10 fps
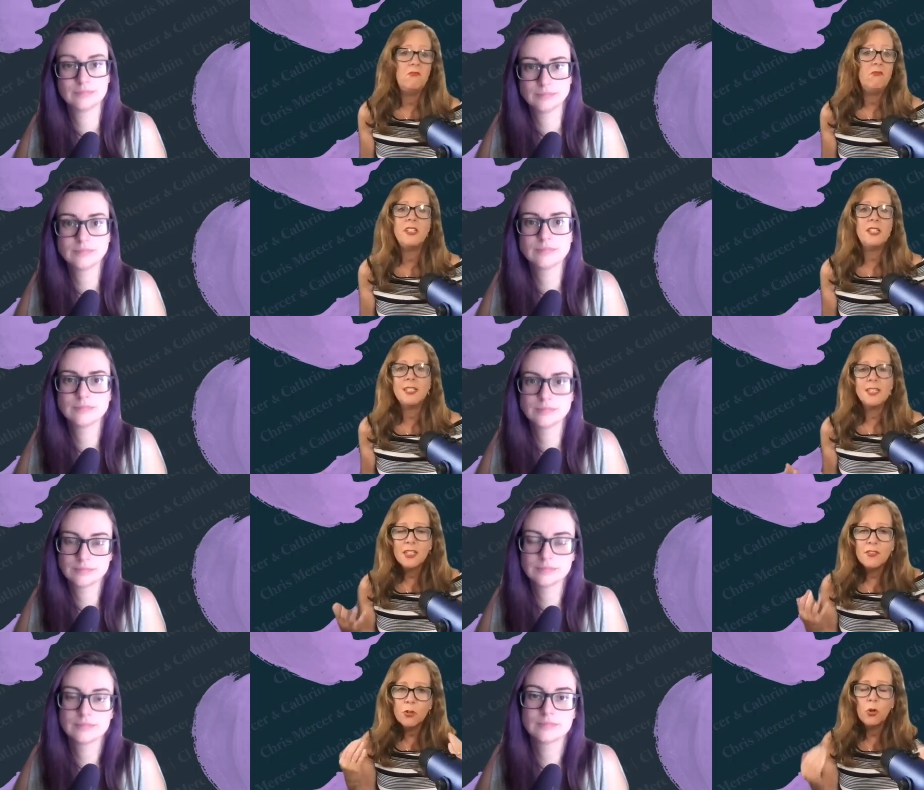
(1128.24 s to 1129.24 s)

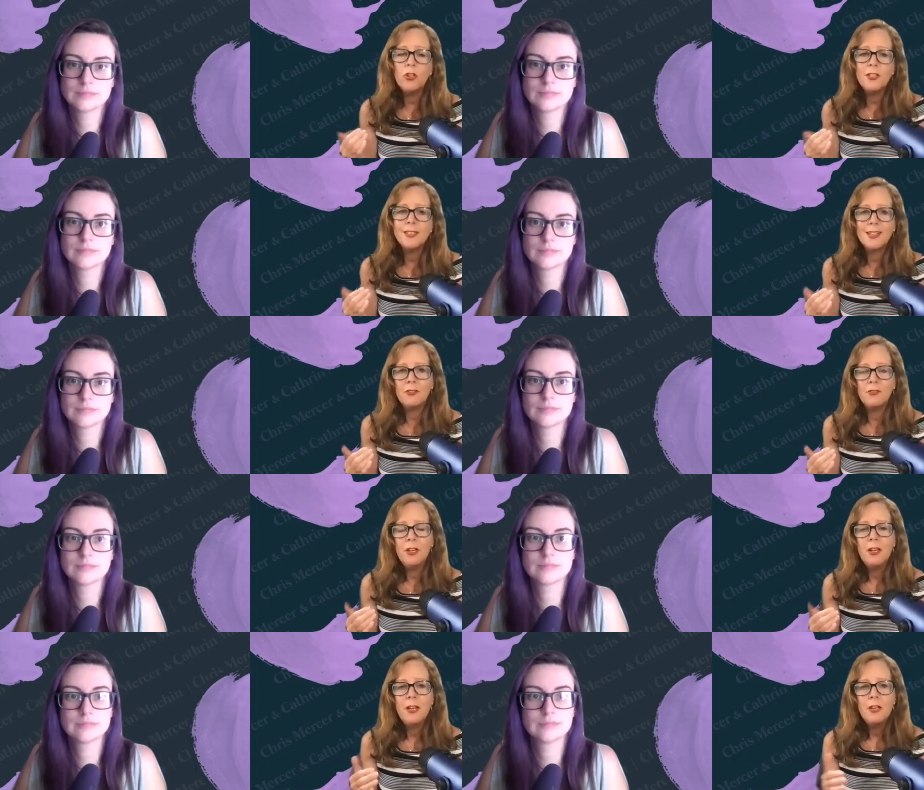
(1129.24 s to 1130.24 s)
Speaker 1: fantastic you've caught yourself
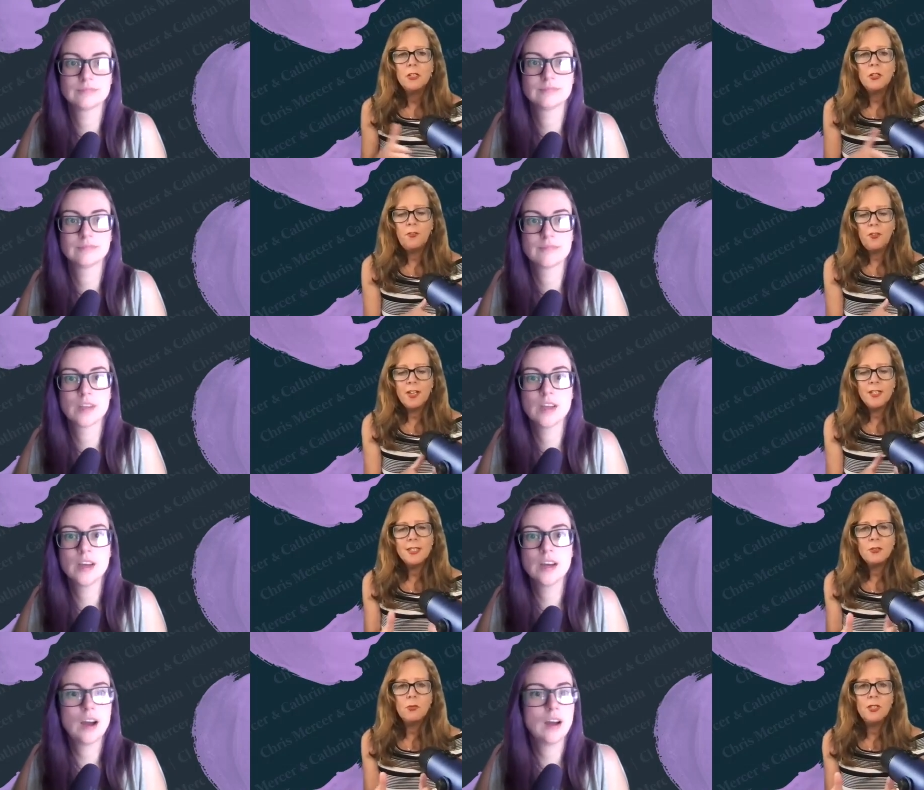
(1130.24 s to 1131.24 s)
so the first
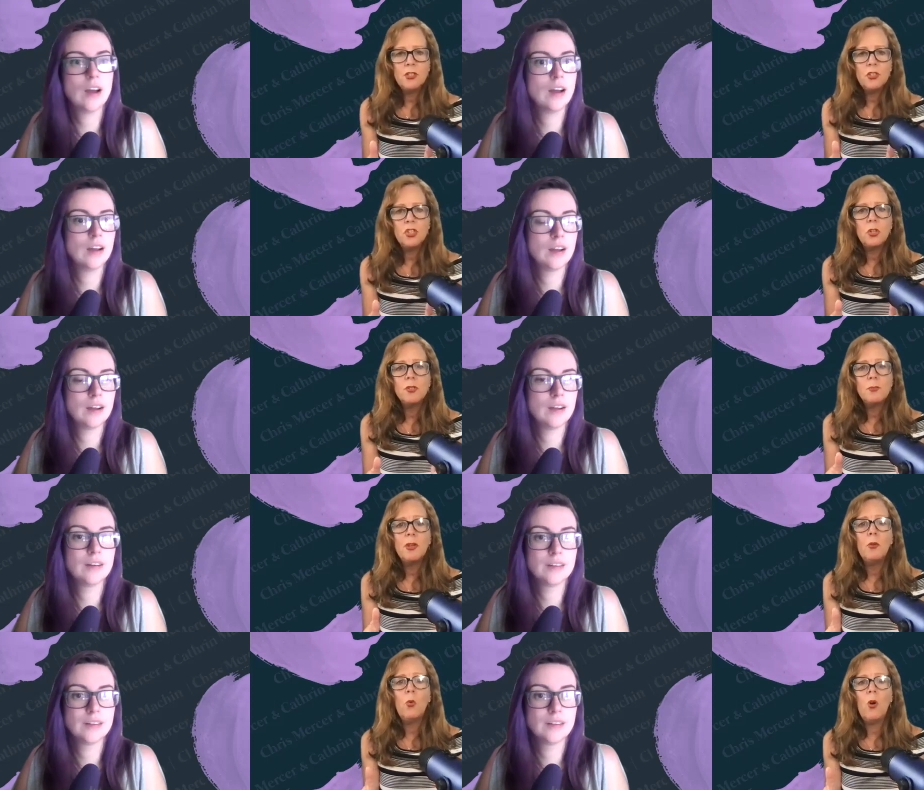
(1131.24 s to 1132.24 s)
thing we need to do is
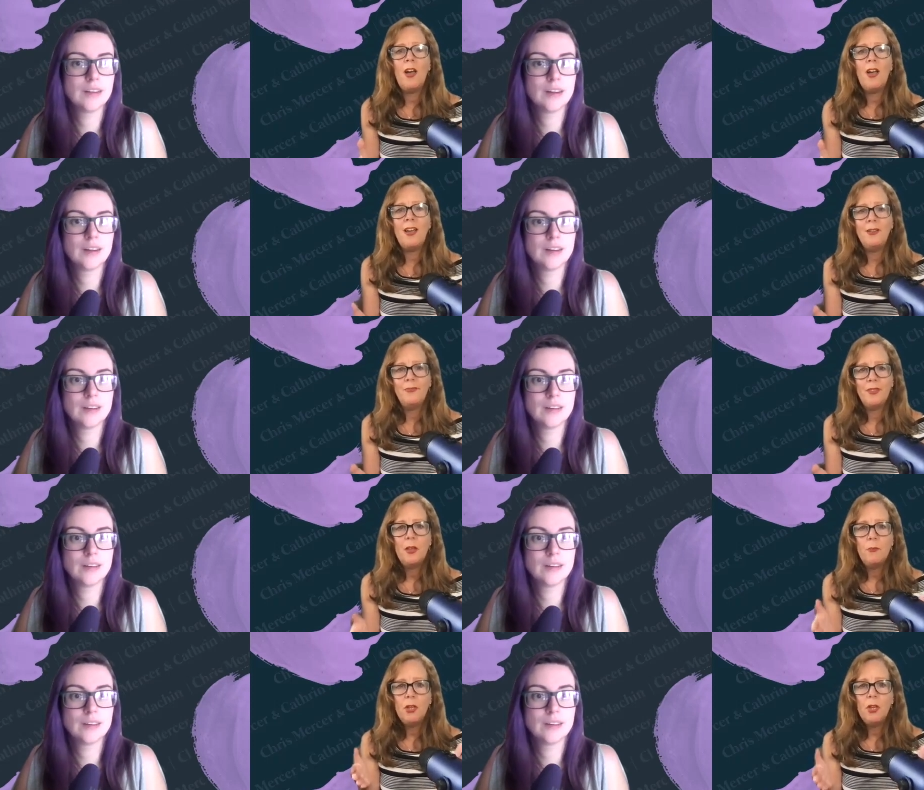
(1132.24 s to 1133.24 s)
be aware
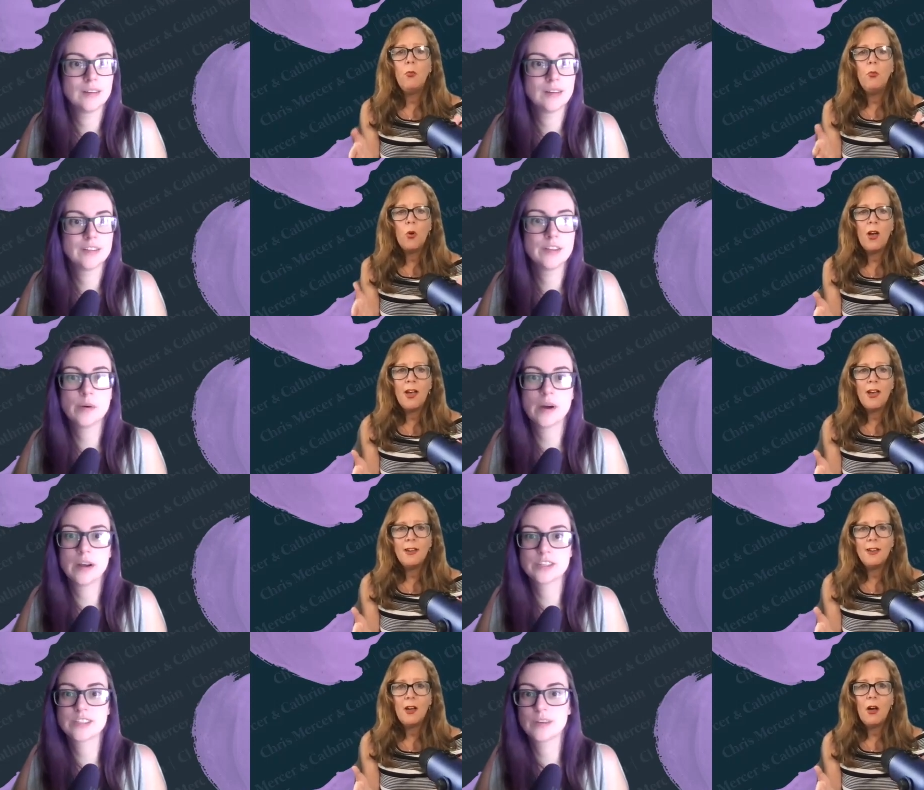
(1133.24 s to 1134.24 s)
be aware you know, i
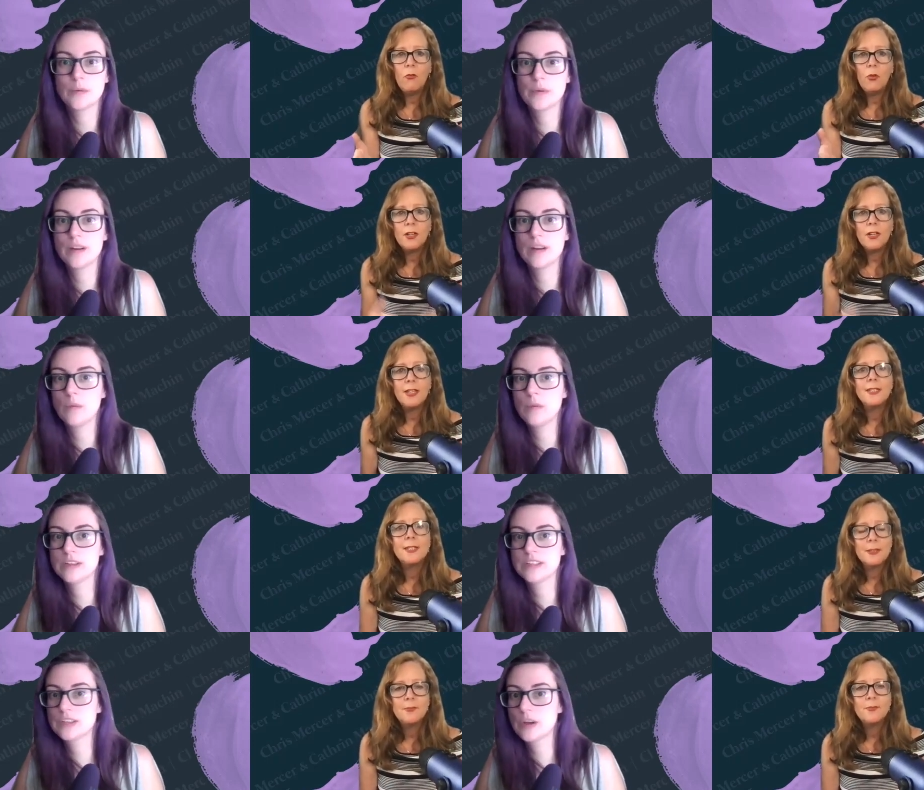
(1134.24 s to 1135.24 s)
Speaker 2: just want, I want to
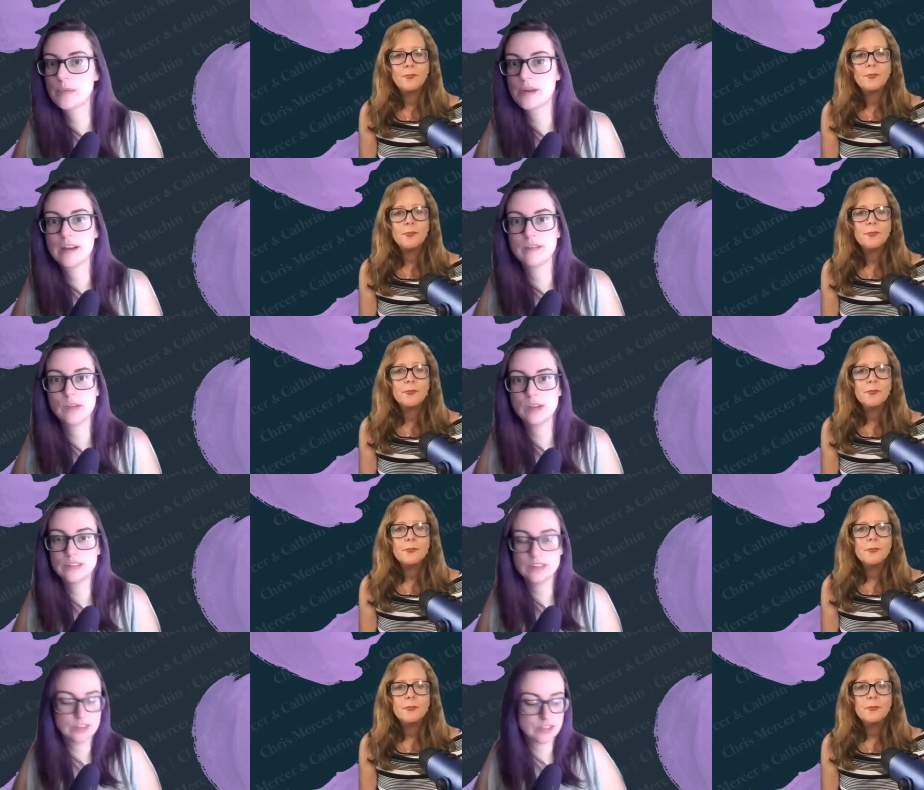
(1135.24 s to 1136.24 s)
stop that and
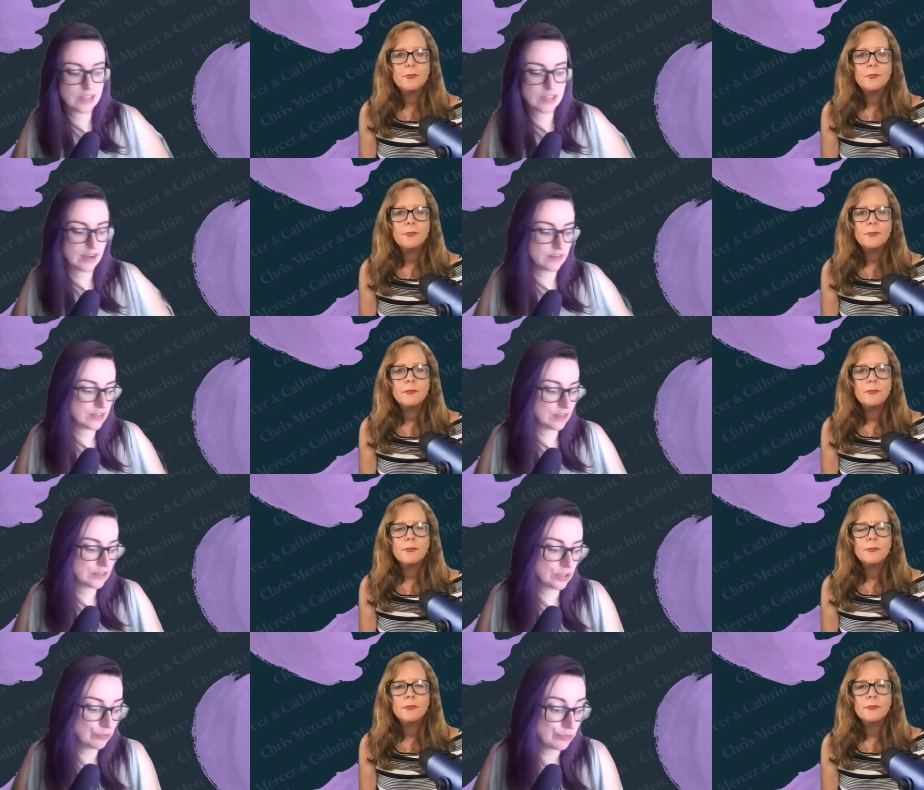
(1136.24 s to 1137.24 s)
just say you said
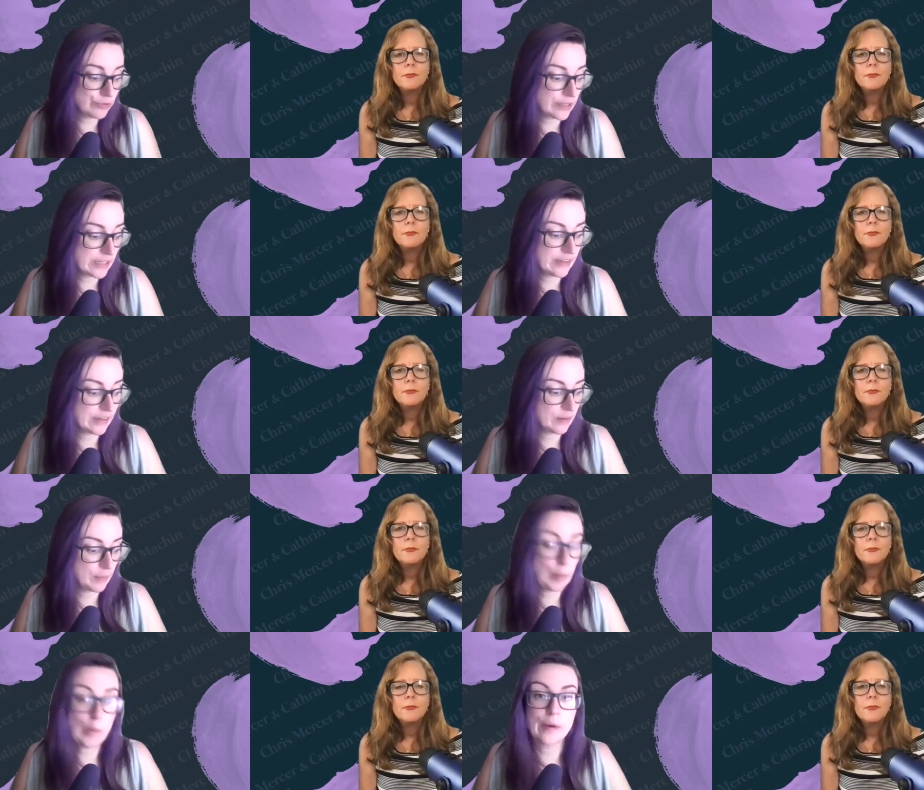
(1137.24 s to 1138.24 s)
something really
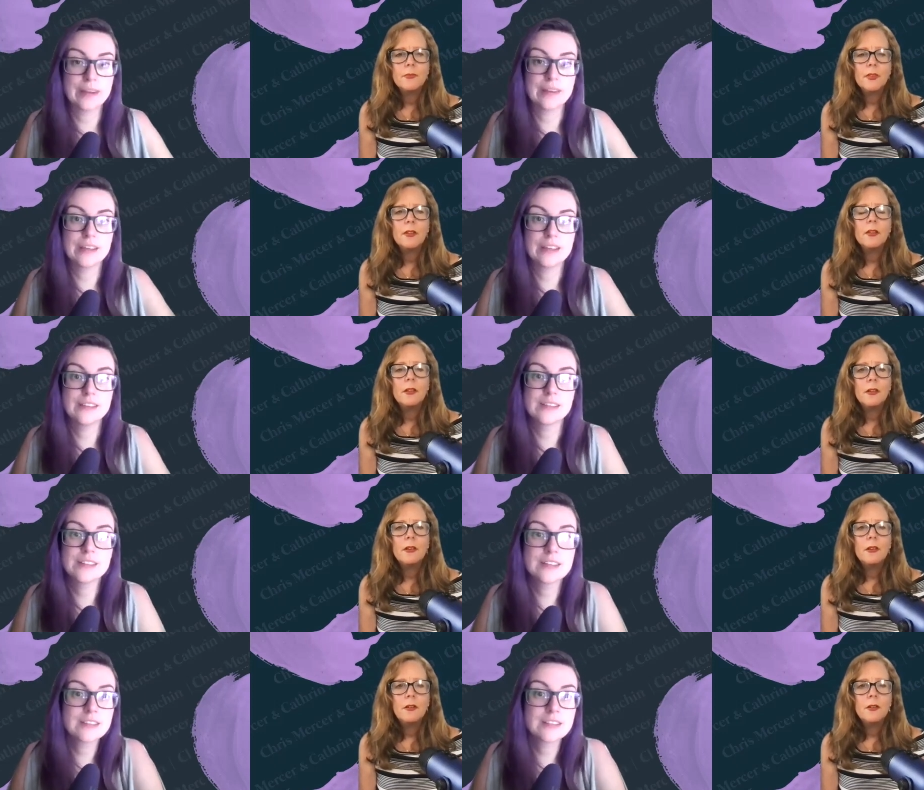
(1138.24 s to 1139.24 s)
important is that you
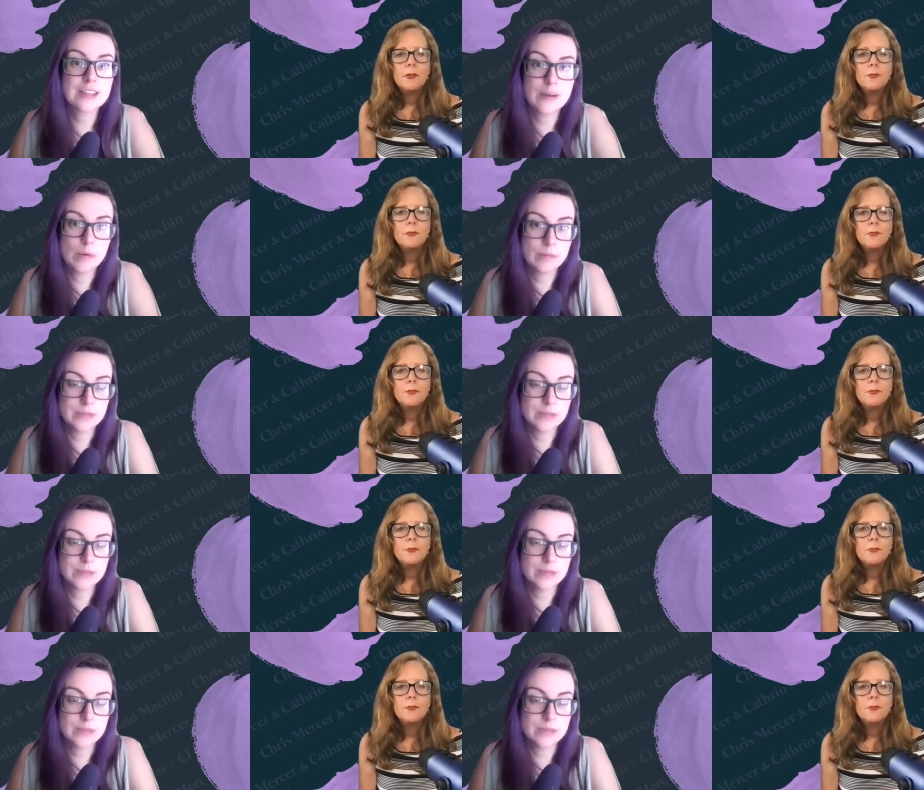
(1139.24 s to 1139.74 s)
didn't say what was